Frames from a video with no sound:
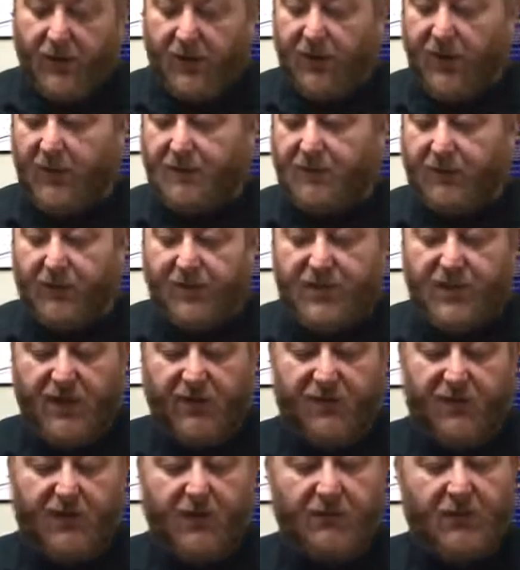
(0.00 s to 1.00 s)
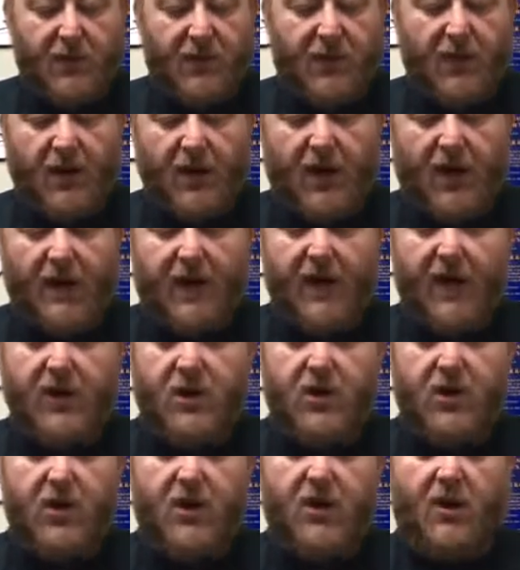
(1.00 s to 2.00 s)
The upper receiver, again,
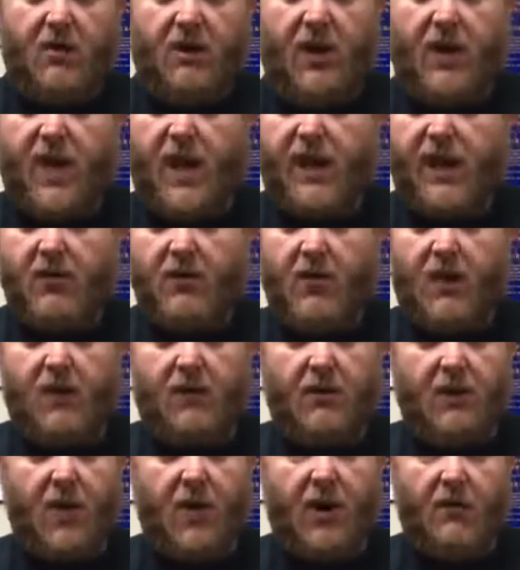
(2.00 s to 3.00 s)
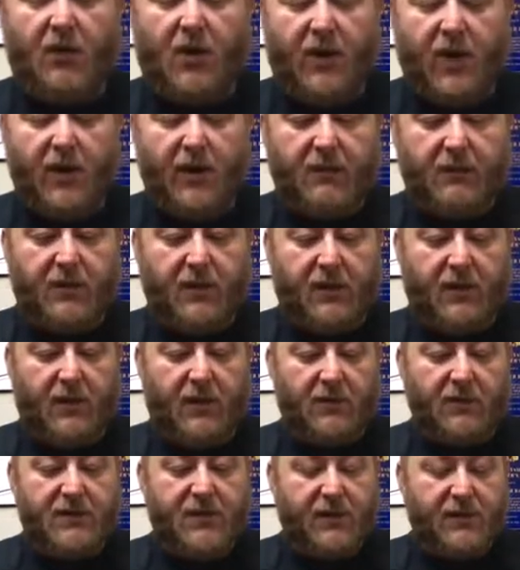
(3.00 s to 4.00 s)
you can go on anywhere.
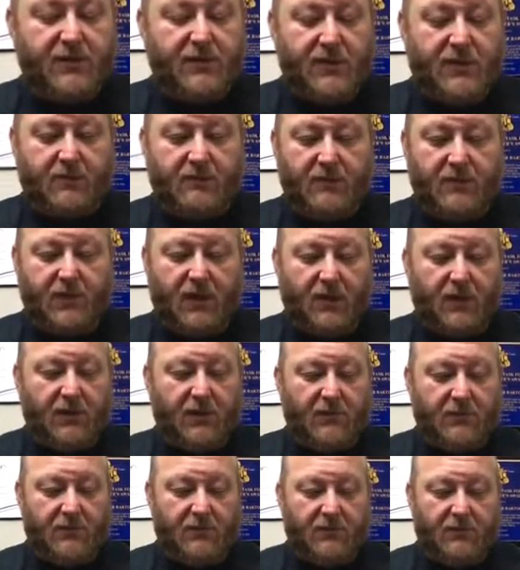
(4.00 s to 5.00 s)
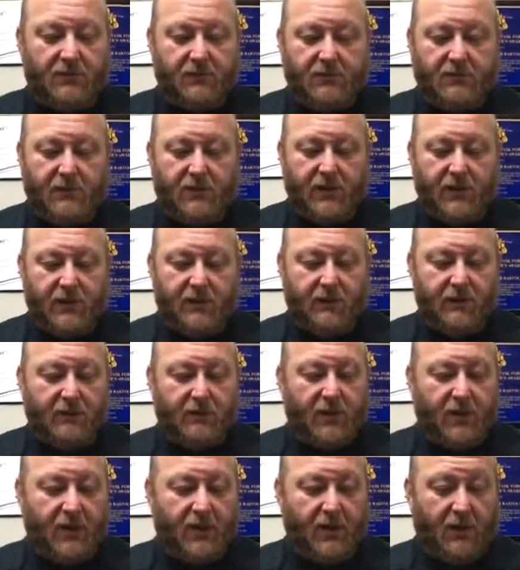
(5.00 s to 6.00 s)
Armalite sells them. You know,
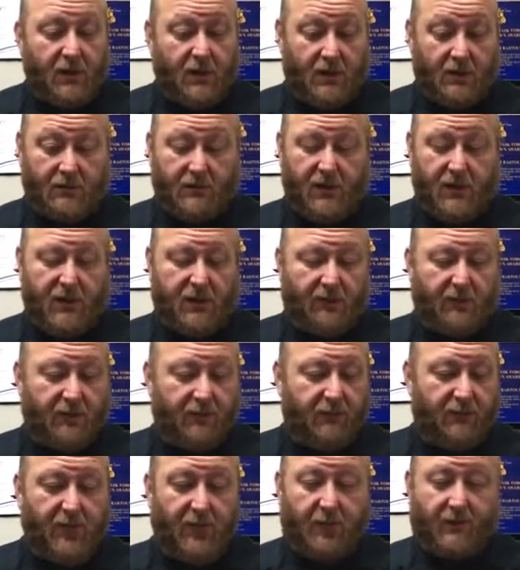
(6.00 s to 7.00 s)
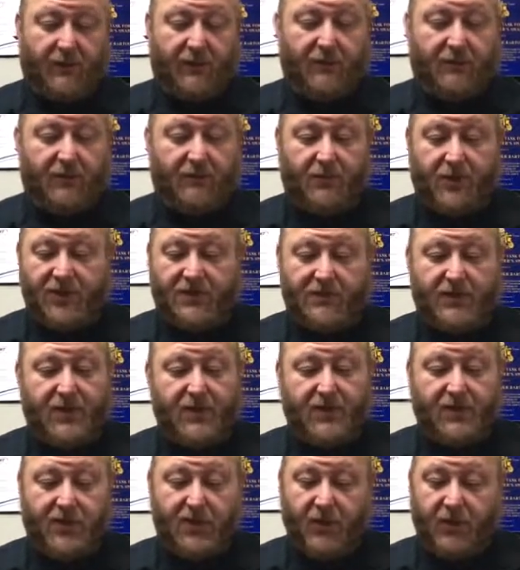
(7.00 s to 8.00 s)
Rock River,
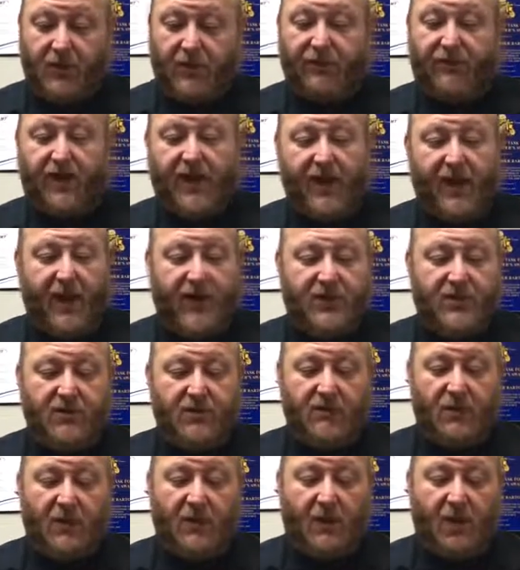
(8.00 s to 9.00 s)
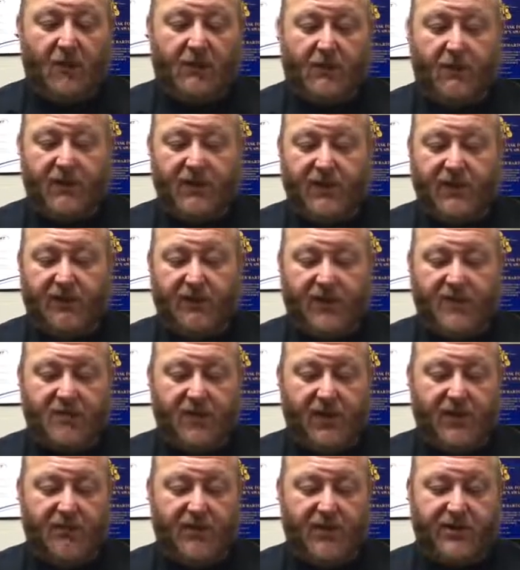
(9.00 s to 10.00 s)
Bushmaster. You can find A2 upper receivers
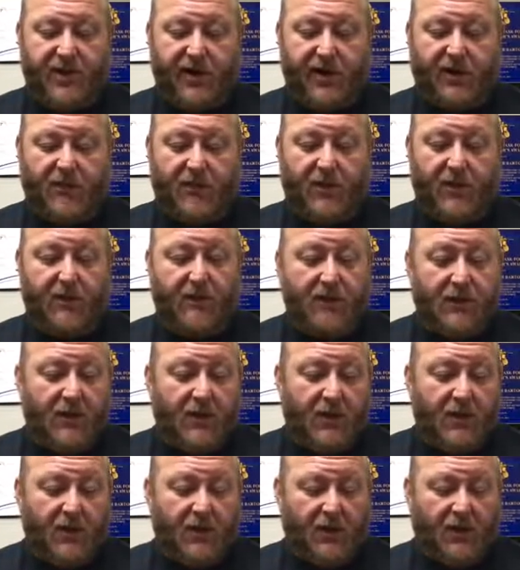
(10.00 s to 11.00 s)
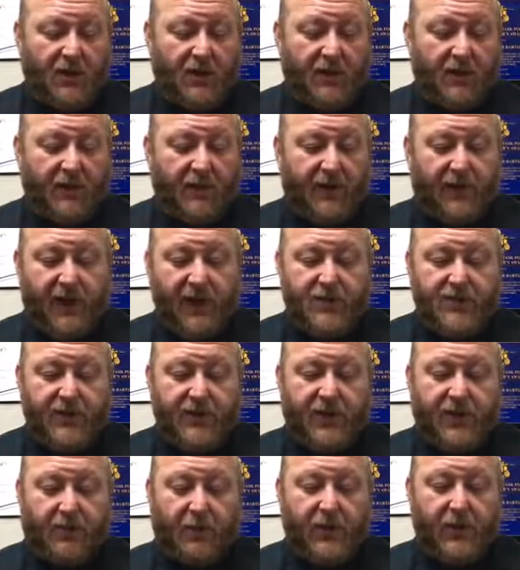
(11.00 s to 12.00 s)
pretty much anywhere. And
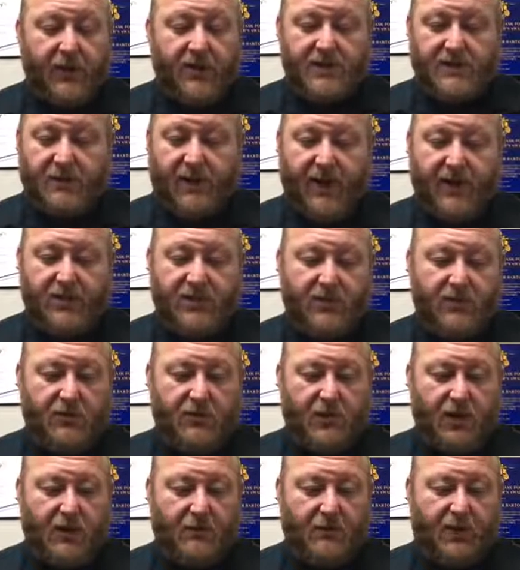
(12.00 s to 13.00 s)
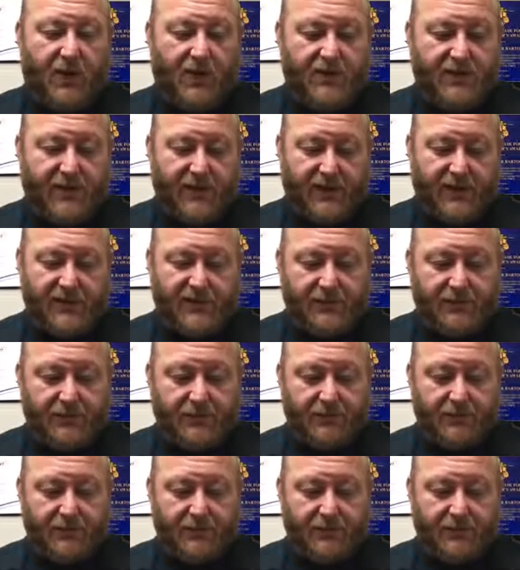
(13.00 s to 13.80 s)
occasionally you can run into some A2 parts kits.